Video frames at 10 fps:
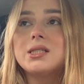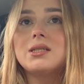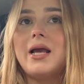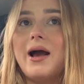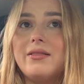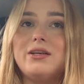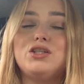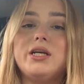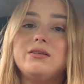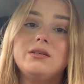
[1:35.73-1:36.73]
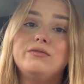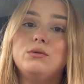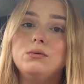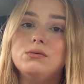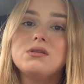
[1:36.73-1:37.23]
yeah this year it
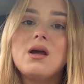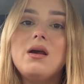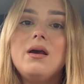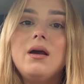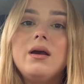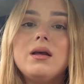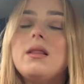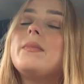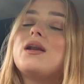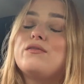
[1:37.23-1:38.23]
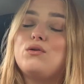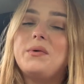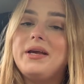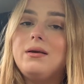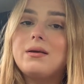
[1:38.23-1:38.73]
falls in the middle of the
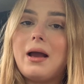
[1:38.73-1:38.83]
week